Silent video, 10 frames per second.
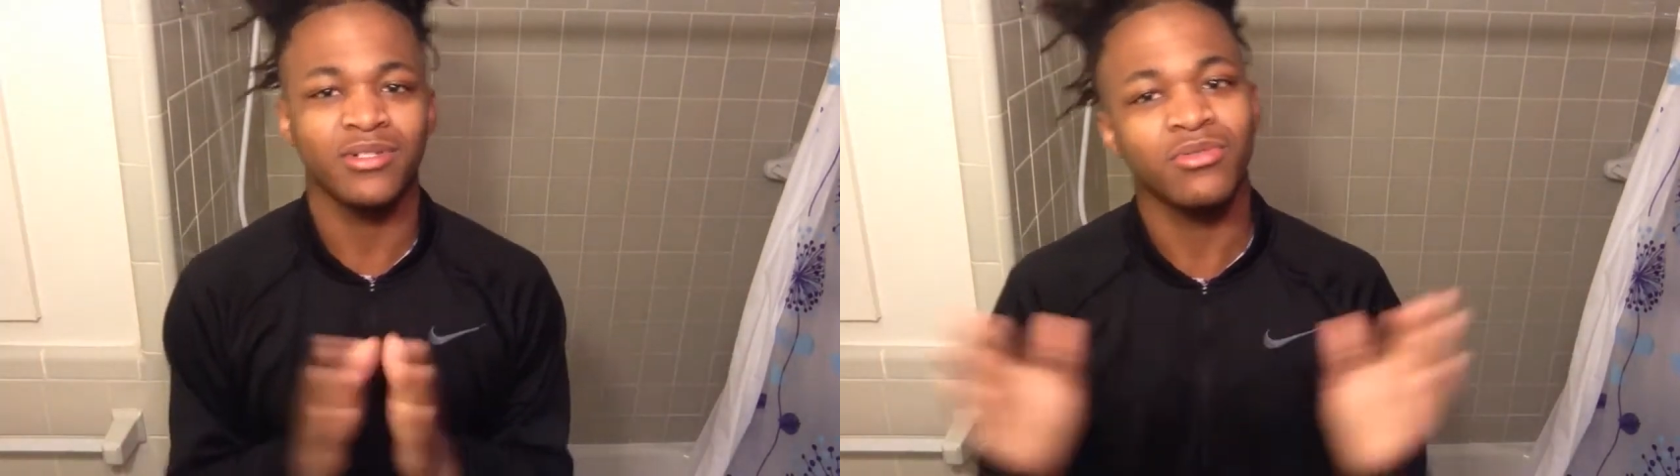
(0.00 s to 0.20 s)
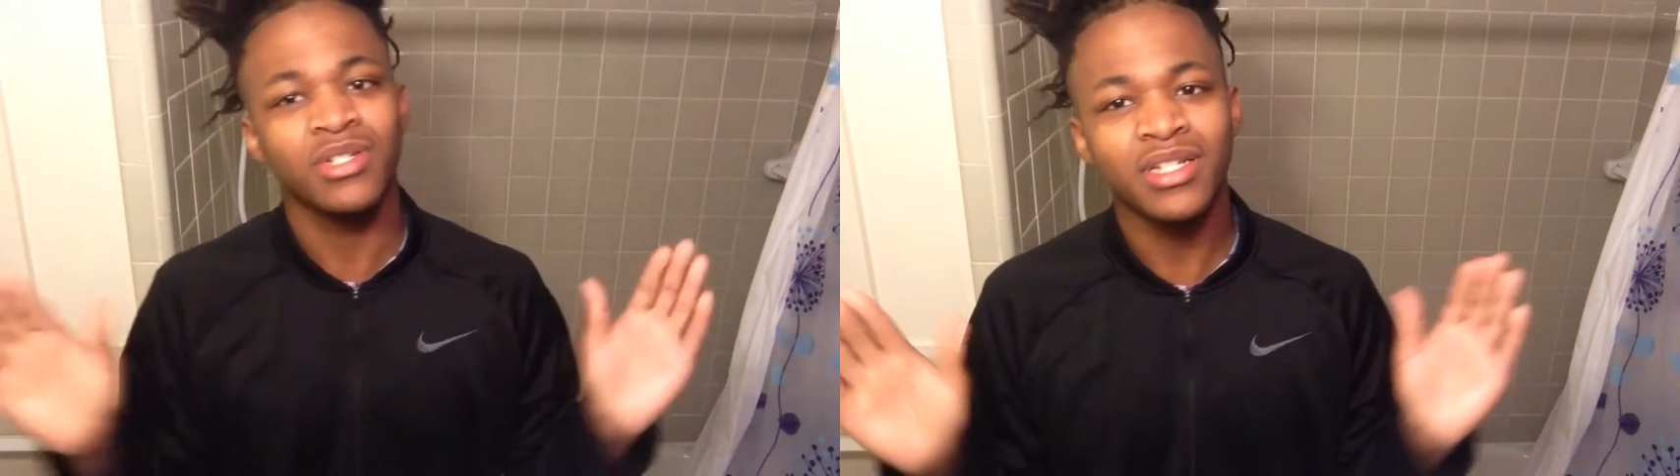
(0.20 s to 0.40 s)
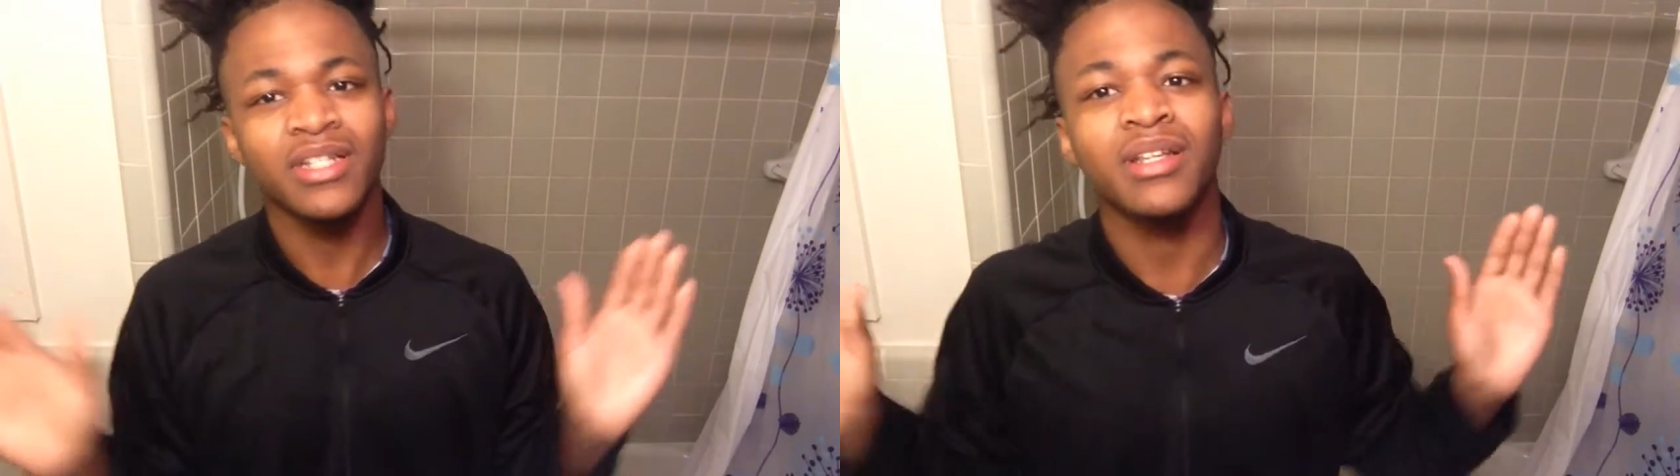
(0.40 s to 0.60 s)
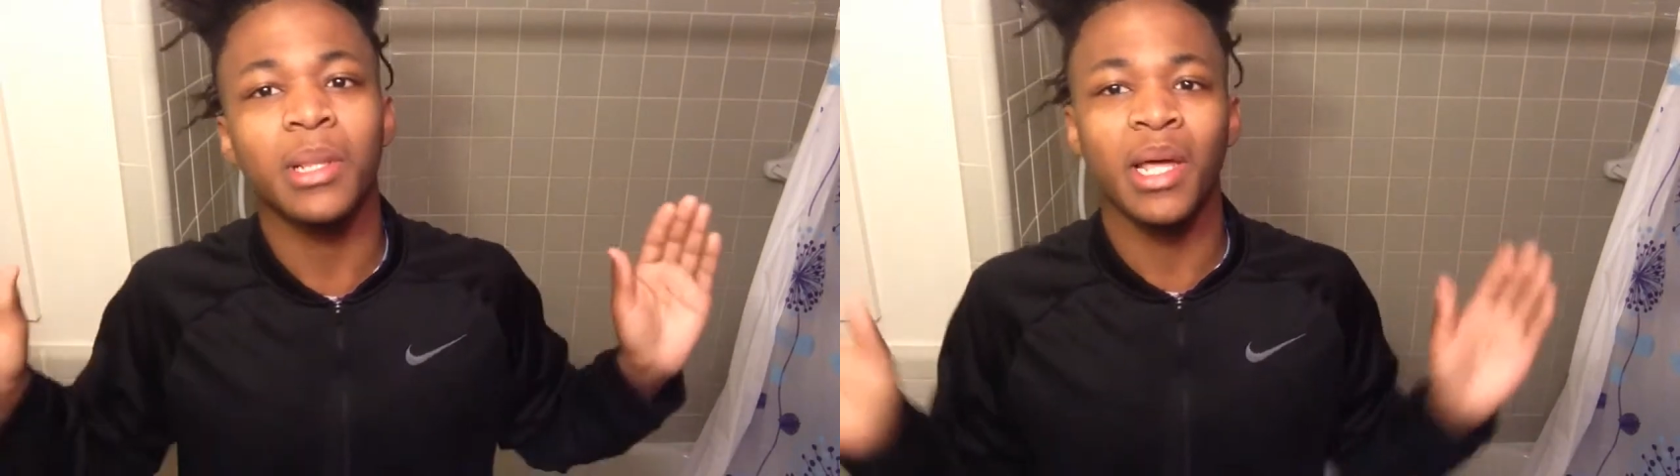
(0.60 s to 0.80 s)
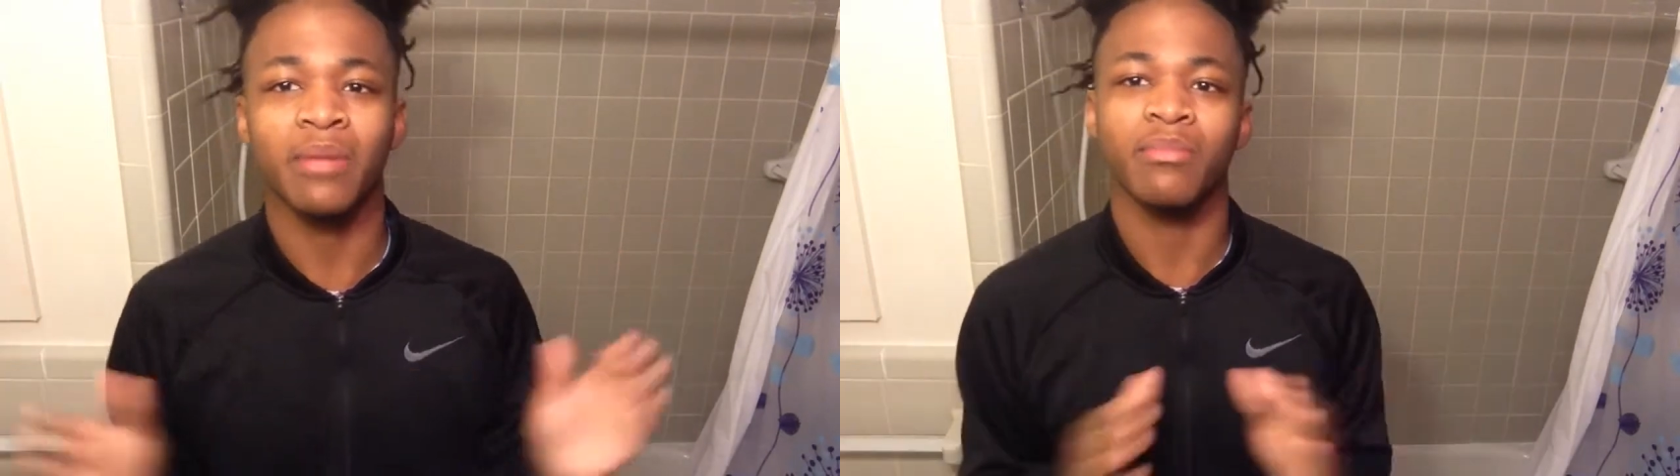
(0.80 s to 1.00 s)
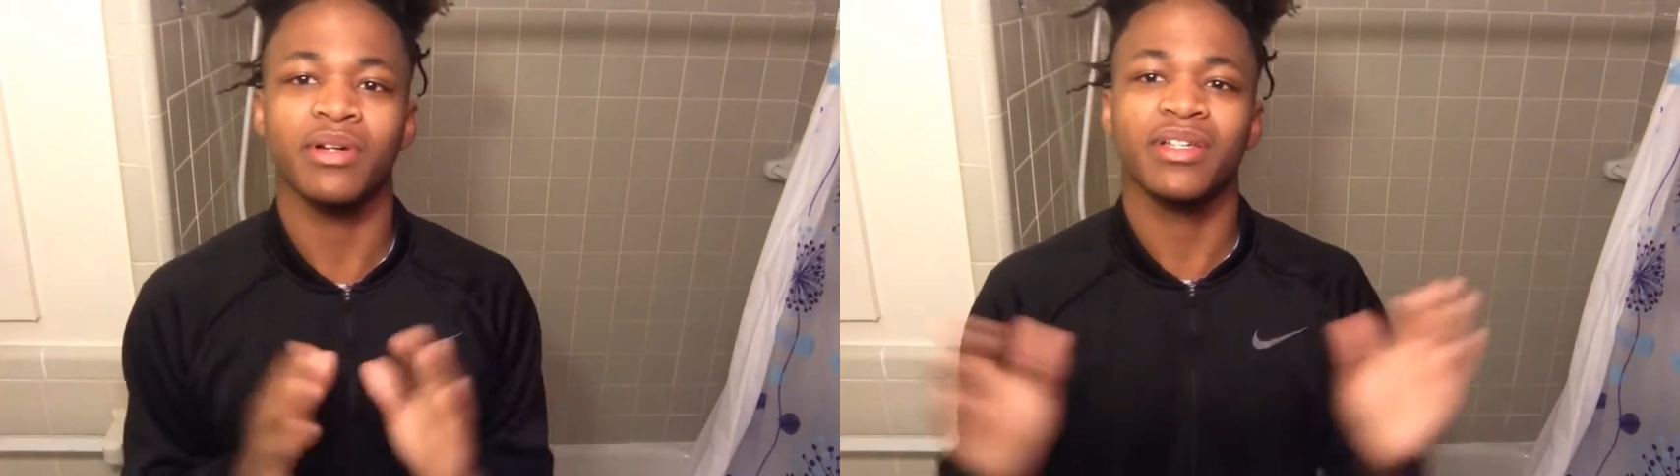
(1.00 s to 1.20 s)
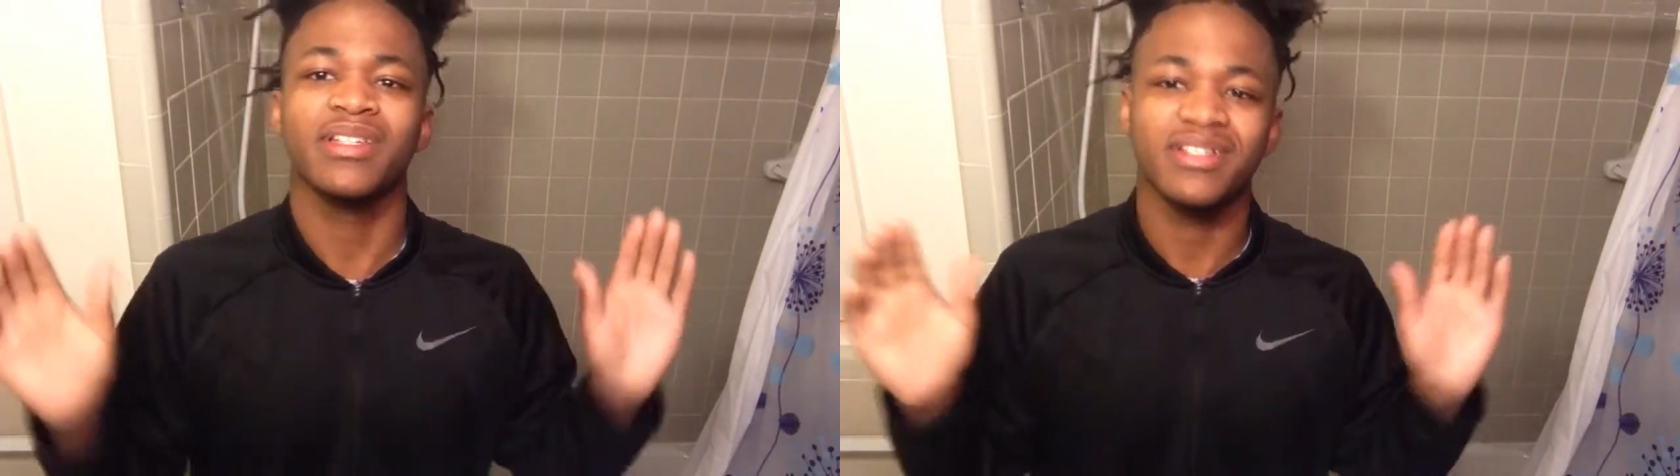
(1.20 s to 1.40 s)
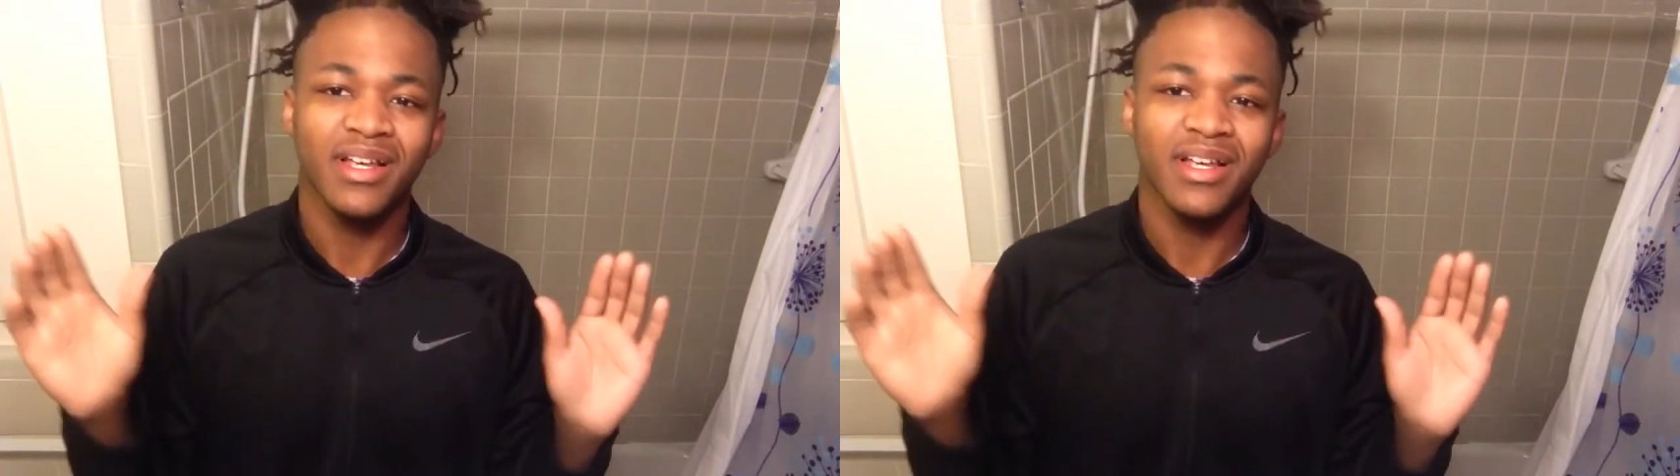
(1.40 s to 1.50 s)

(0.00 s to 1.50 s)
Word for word: So just hit the like button.